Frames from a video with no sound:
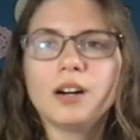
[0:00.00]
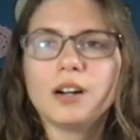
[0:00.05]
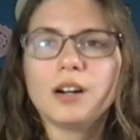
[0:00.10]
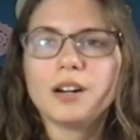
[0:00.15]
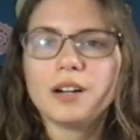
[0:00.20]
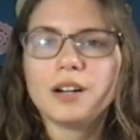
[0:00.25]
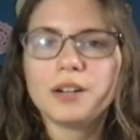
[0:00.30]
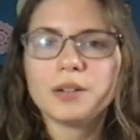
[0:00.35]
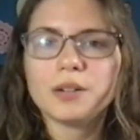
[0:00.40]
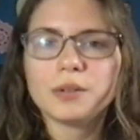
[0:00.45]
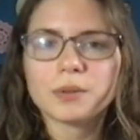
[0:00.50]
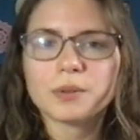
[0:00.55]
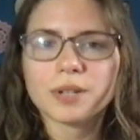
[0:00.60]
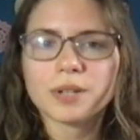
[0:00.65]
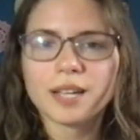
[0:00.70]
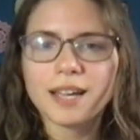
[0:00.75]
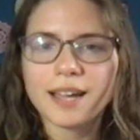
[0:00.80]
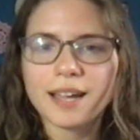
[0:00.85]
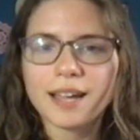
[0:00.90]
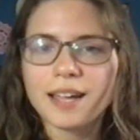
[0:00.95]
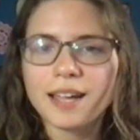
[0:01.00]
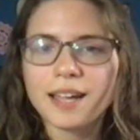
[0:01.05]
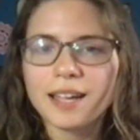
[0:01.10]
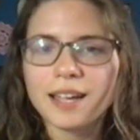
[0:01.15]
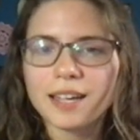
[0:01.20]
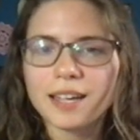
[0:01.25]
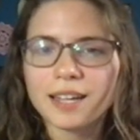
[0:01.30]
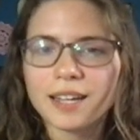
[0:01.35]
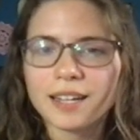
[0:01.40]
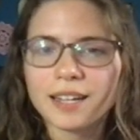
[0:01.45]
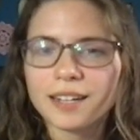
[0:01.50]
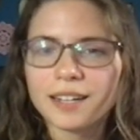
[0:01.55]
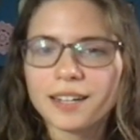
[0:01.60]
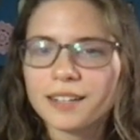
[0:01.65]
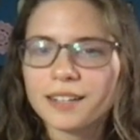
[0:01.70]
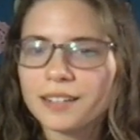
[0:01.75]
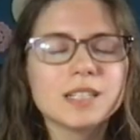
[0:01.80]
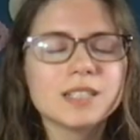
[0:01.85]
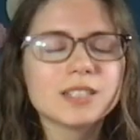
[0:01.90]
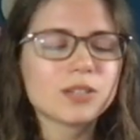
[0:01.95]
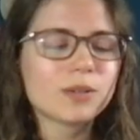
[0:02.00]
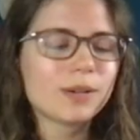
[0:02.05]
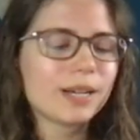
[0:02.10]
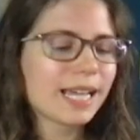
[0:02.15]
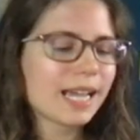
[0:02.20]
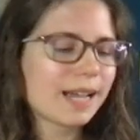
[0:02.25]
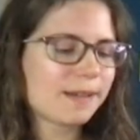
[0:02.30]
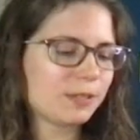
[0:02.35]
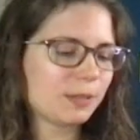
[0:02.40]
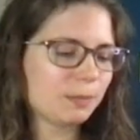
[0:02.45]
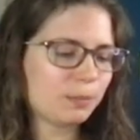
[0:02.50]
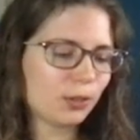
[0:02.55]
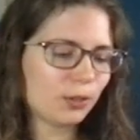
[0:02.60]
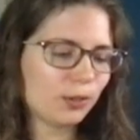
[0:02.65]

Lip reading: Okay. So I have to pull